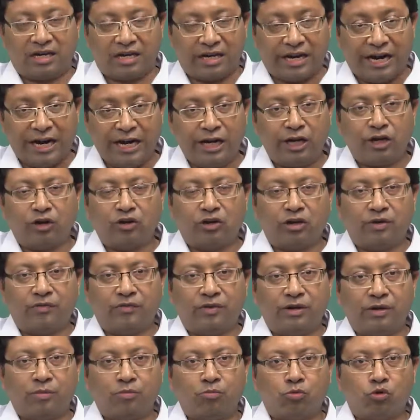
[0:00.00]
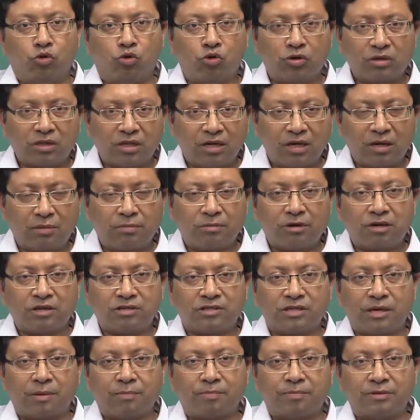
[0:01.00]
intuitively more the number of
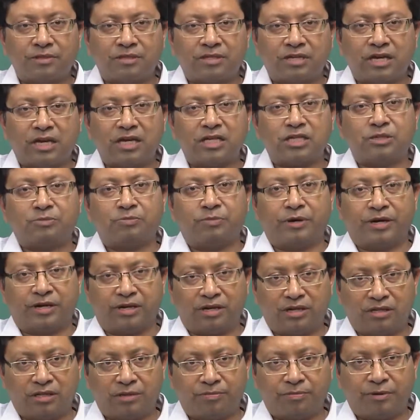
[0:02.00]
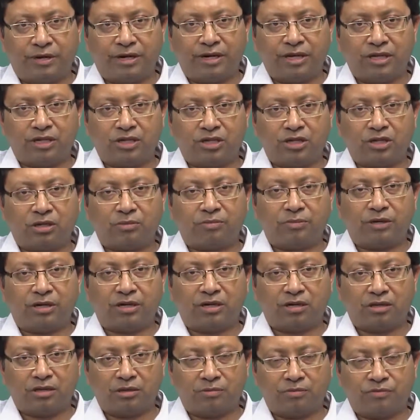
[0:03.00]
sample size, better the prediction,
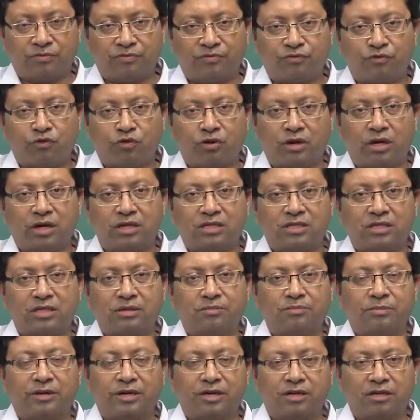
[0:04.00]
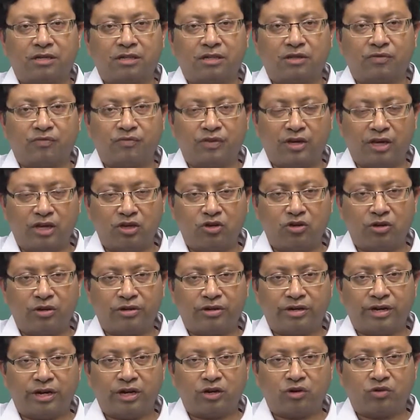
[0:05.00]
better the forecasting, better the way you are
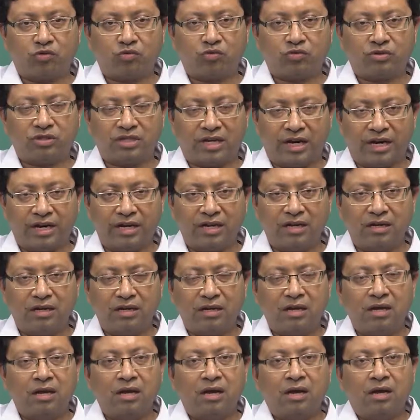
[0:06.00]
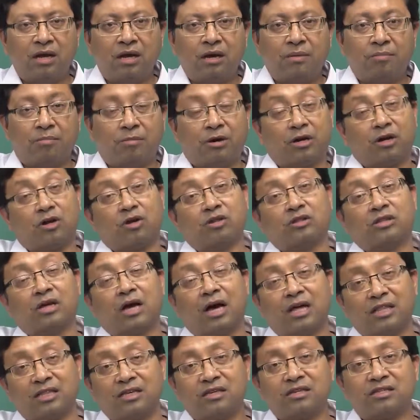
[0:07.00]
trying to study. But on the
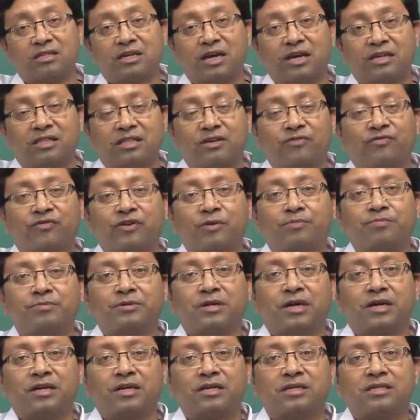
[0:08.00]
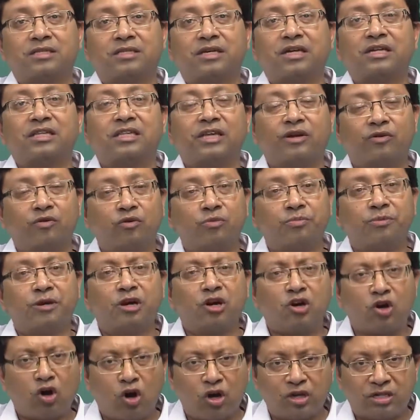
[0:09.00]
other side, the flip side is that there would be a
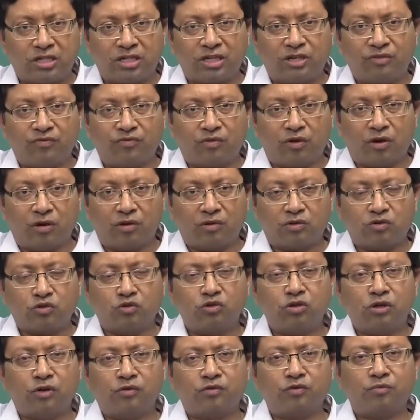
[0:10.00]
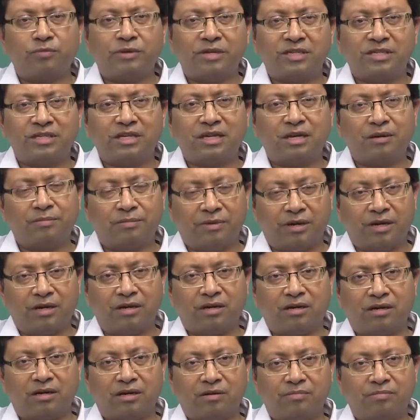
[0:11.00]
cost involved. So, you have to basically
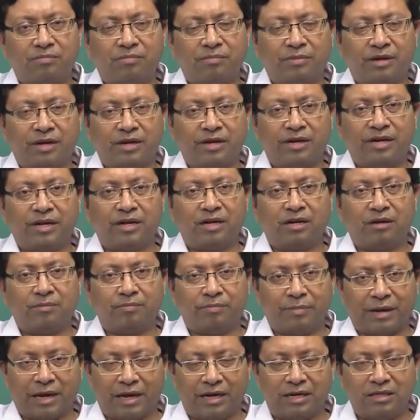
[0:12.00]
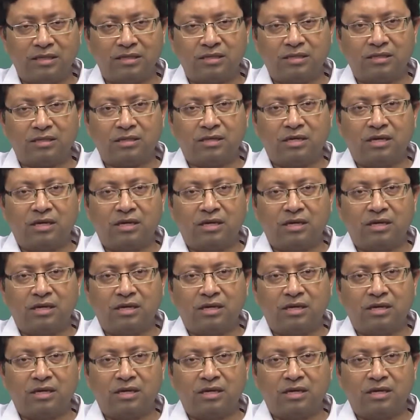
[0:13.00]
maintain a balance